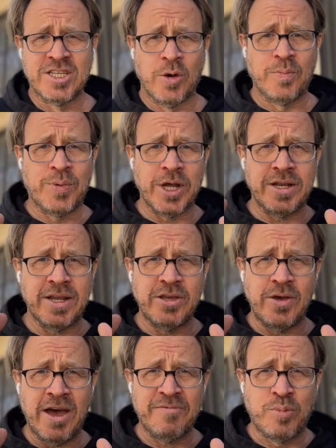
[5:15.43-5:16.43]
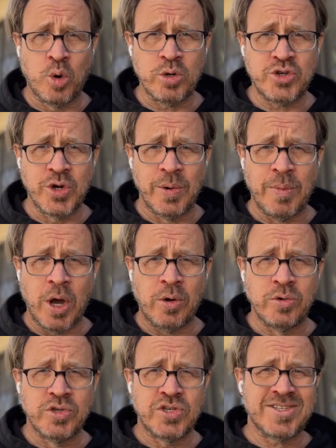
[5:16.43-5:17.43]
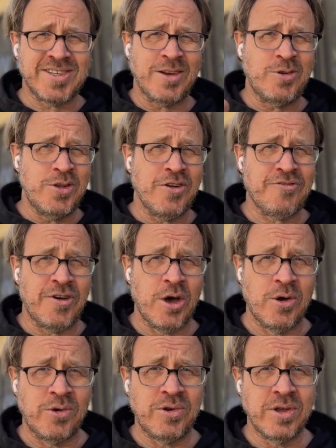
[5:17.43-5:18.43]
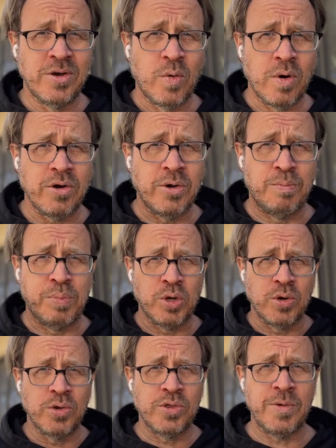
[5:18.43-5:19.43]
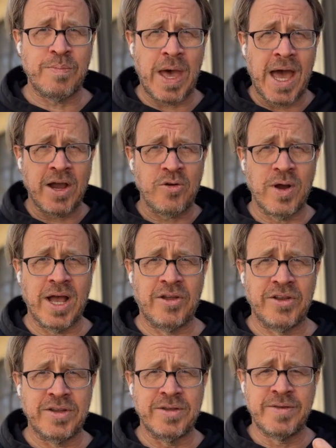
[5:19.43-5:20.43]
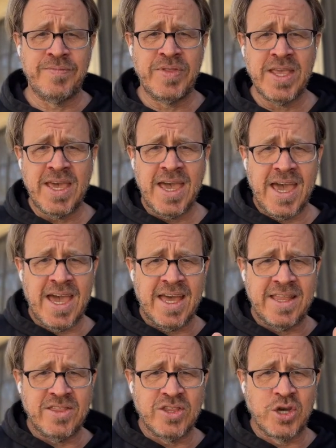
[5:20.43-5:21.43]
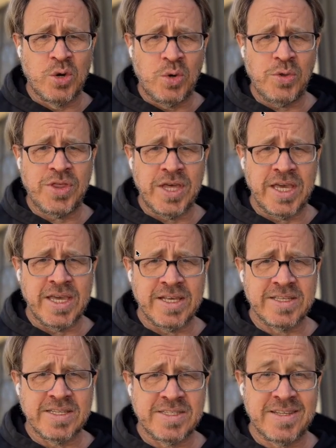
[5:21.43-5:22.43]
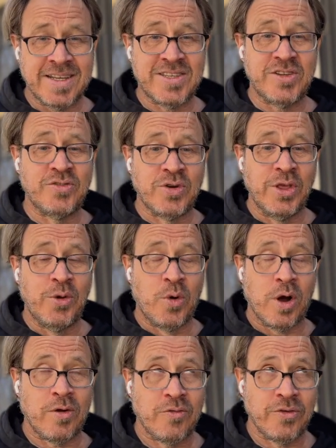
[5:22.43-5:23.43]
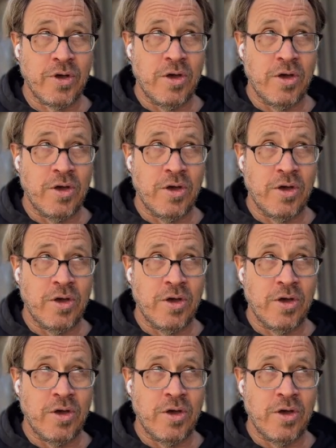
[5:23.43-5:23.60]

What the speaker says: So, but you have portrait mode, just like on your phone, where it'll blur the background. And the cool thing is, this doesn't really work